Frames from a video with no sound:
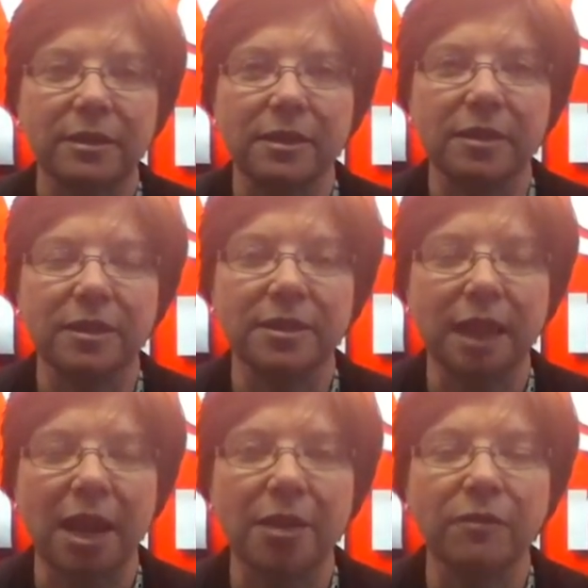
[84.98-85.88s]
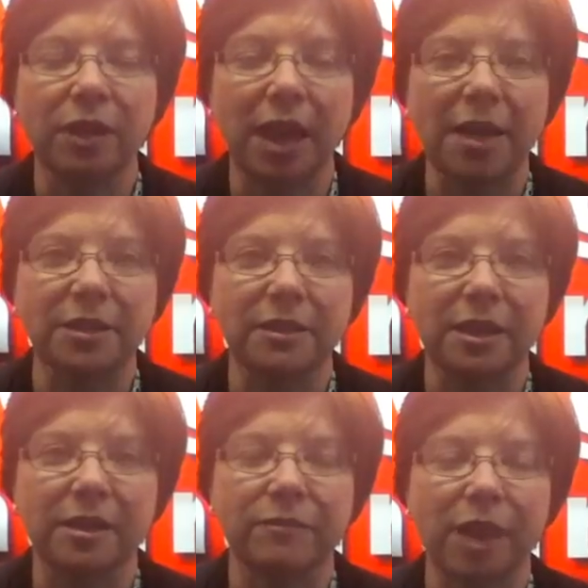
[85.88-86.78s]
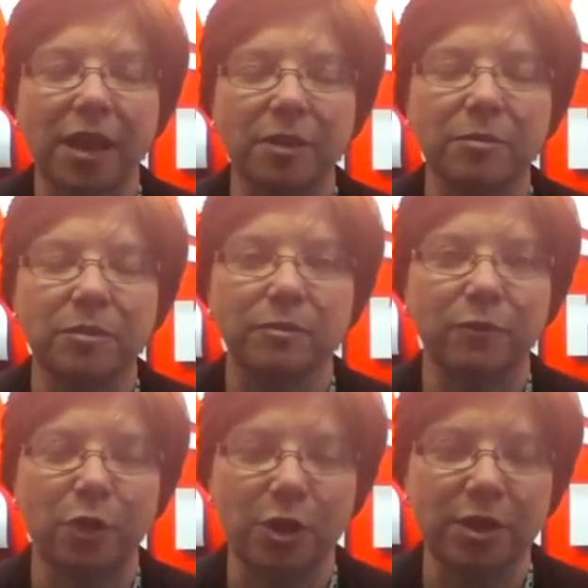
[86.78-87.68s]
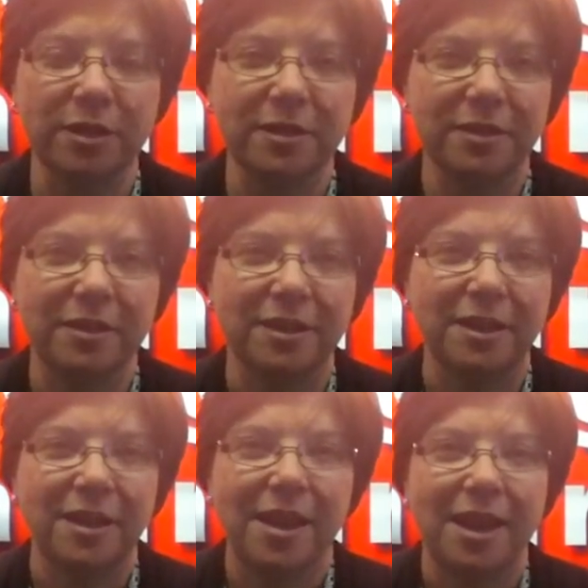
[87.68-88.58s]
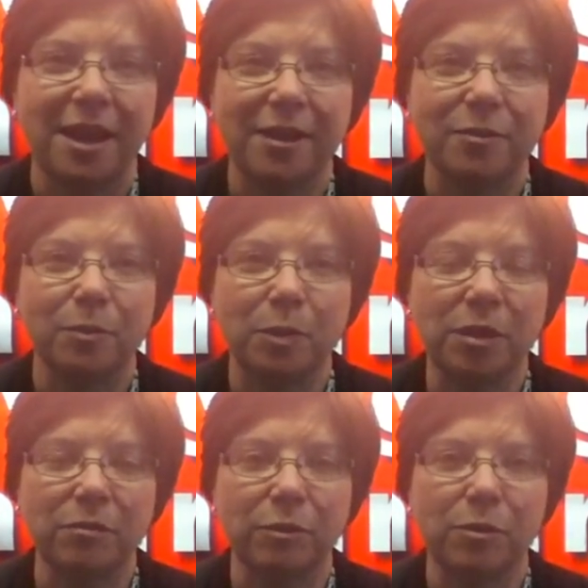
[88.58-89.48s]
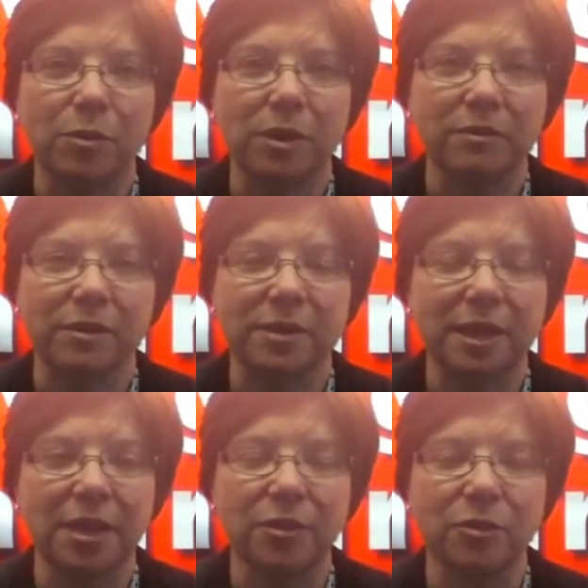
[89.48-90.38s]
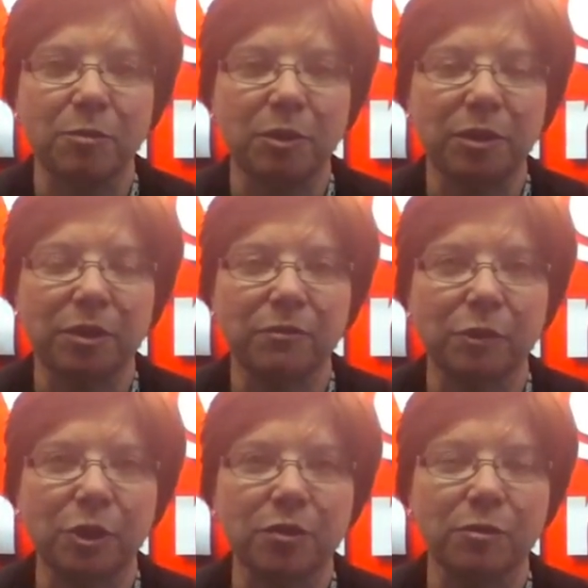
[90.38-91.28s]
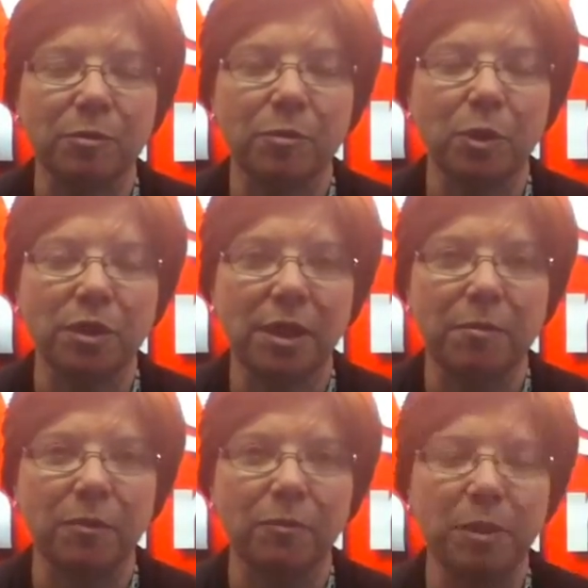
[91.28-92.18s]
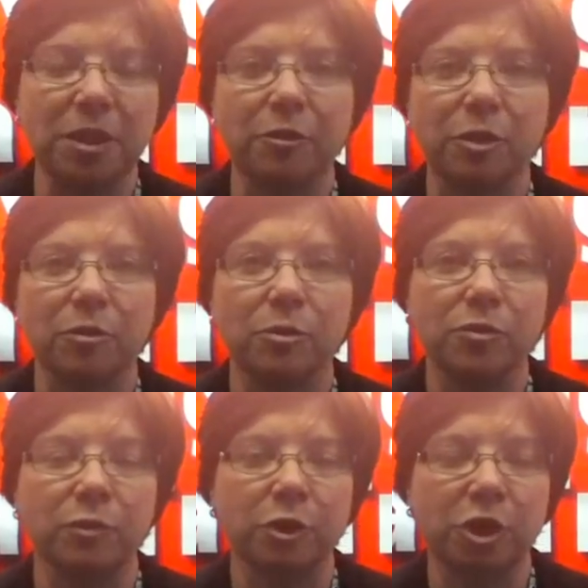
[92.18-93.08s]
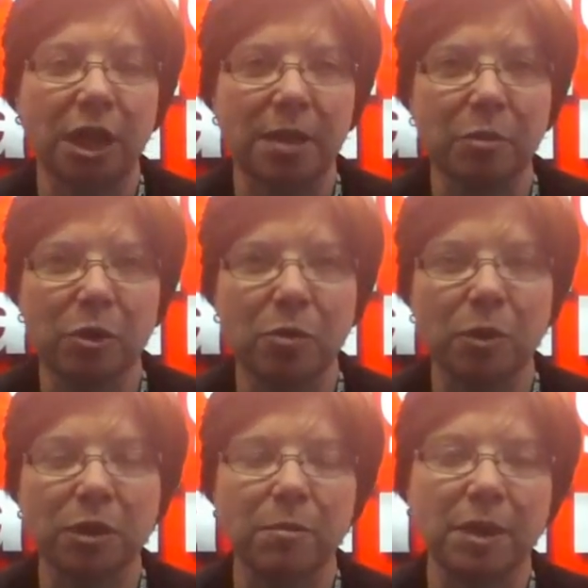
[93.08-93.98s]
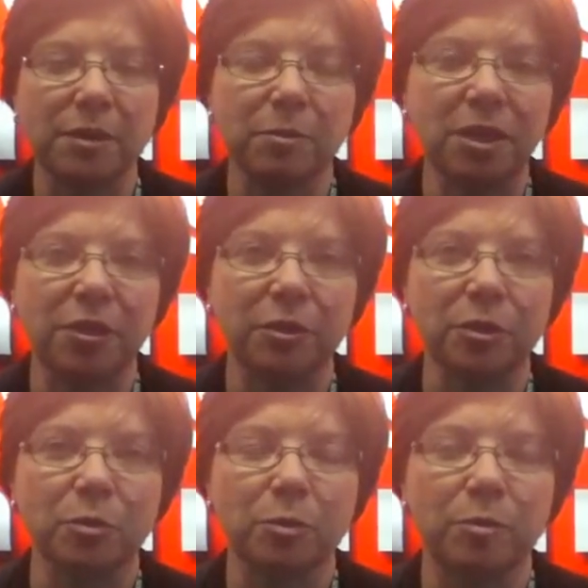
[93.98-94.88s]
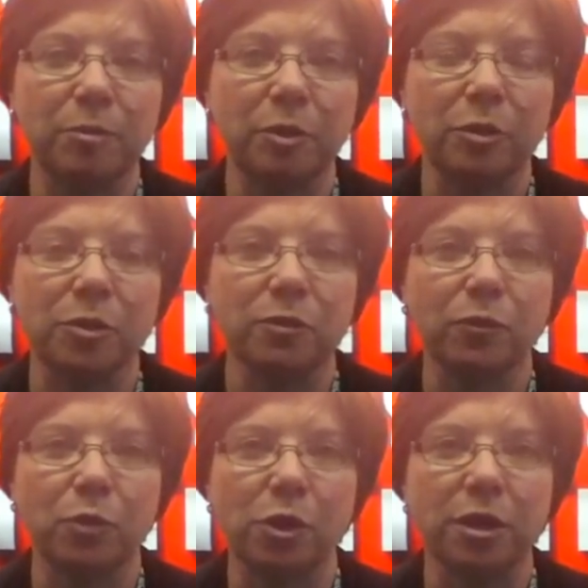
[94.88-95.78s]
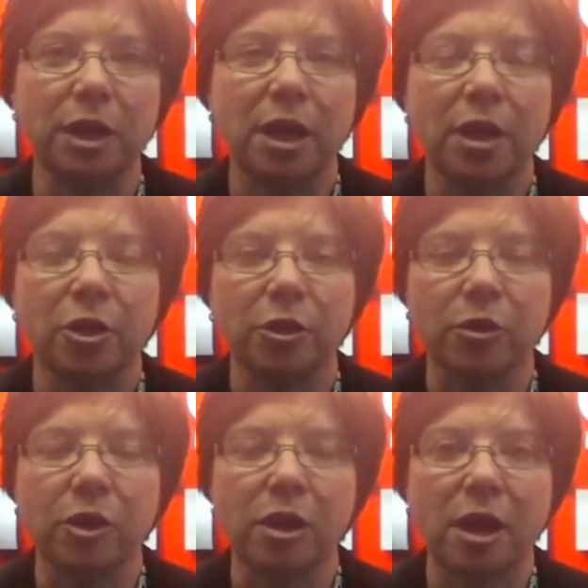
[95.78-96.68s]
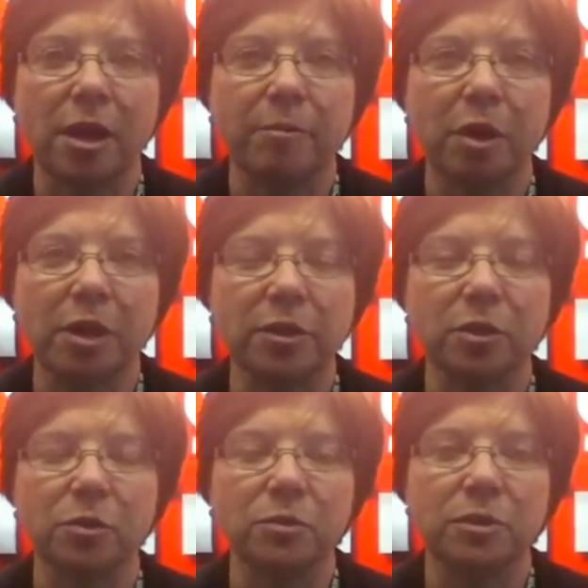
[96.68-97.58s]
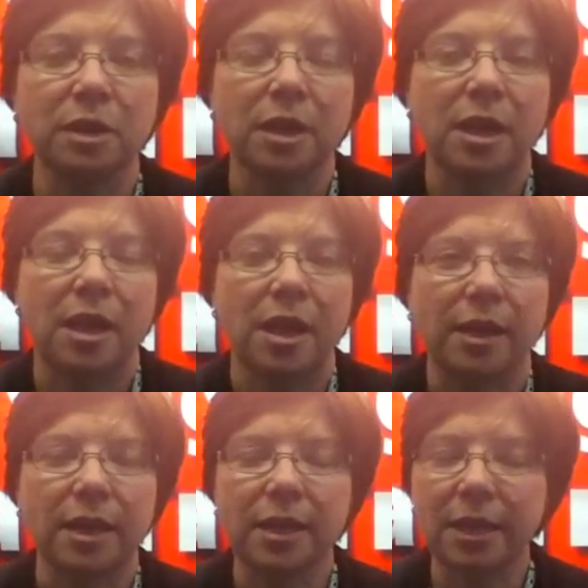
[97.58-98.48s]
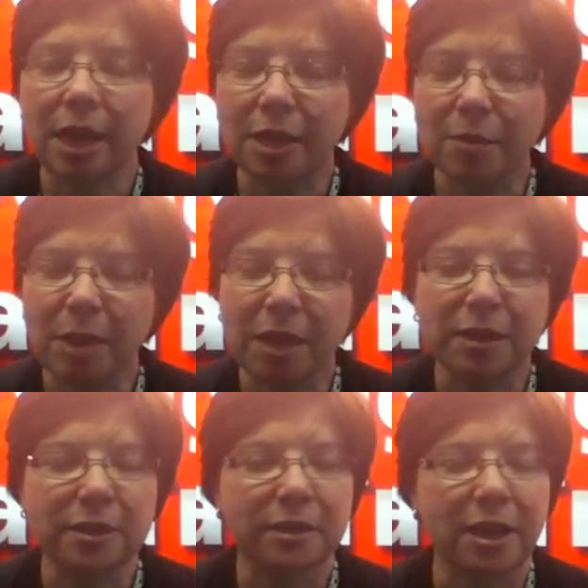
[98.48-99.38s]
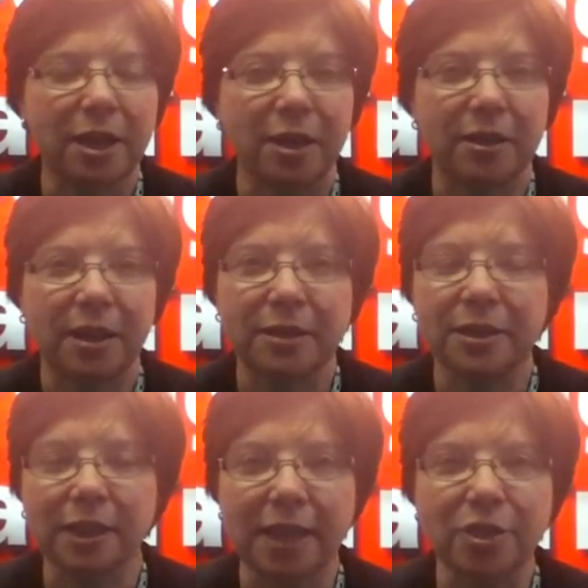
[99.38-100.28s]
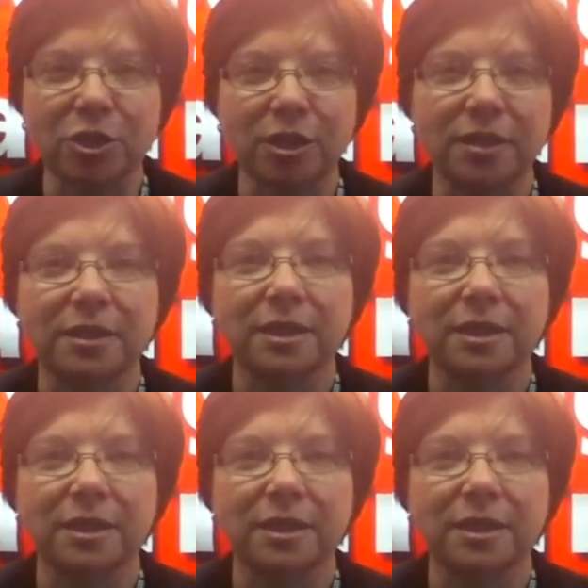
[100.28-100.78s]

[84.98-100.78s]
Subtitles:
the design of a gas vacuum furnace, and went through the stages of building the furnace, from what type of material you use for a chamber, what the best materials were used for your hot zone heating elements, insulation,